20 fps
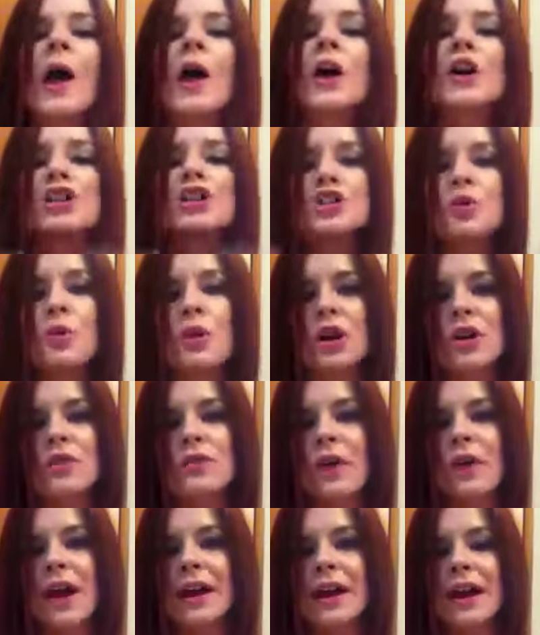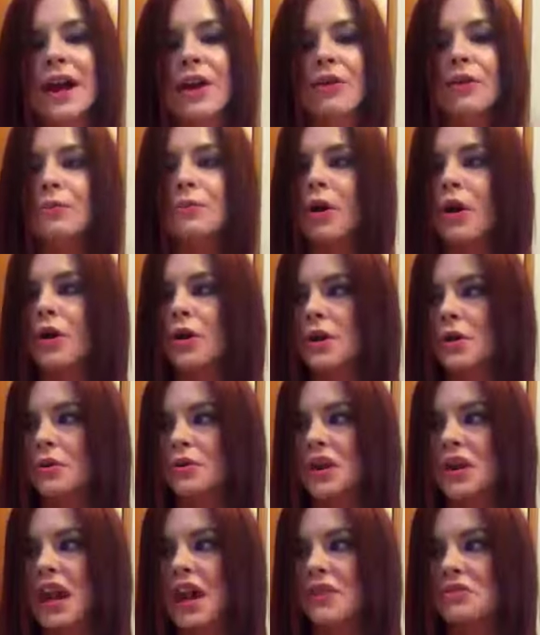shorter fine hair would probably
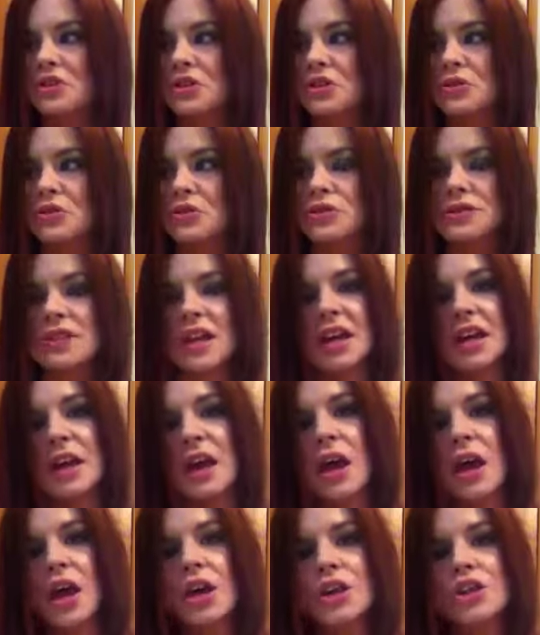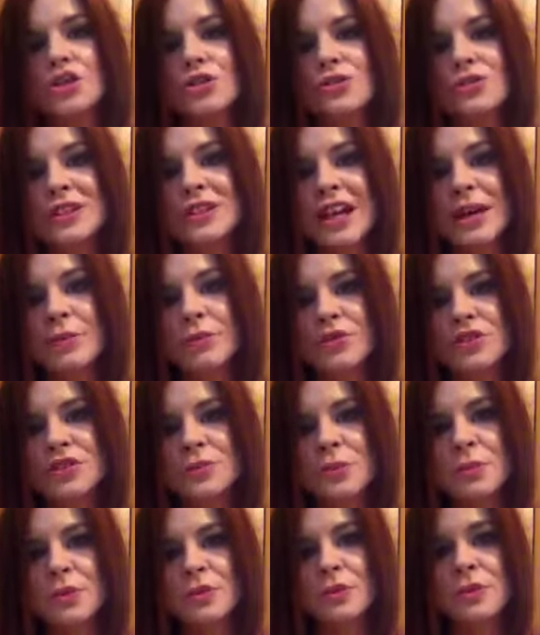only have to use like 2
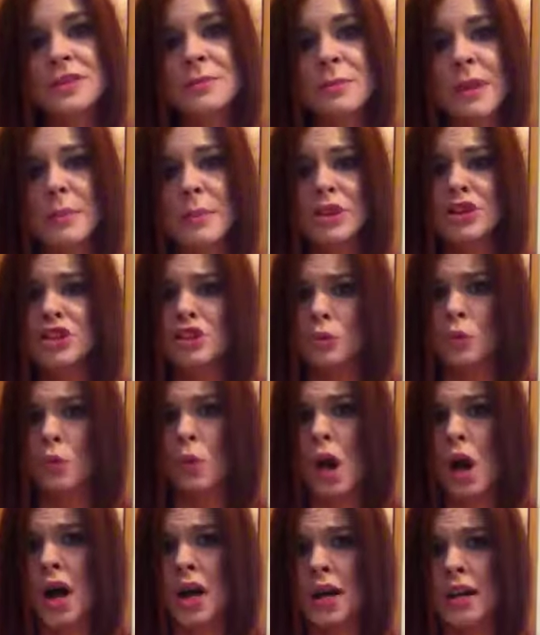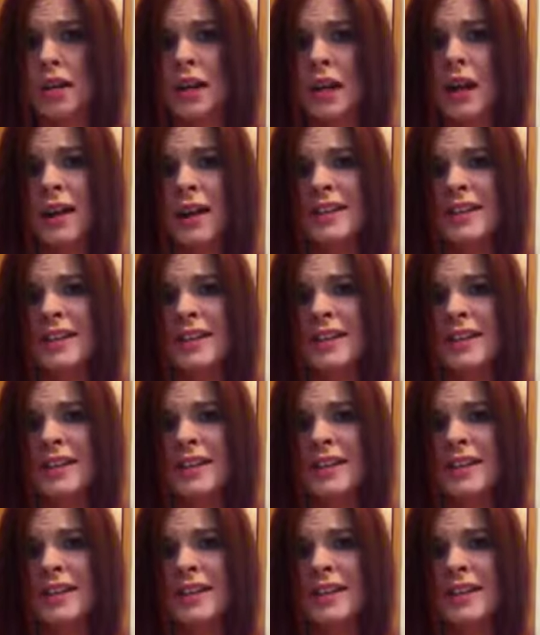tablespoons, maybe just 1.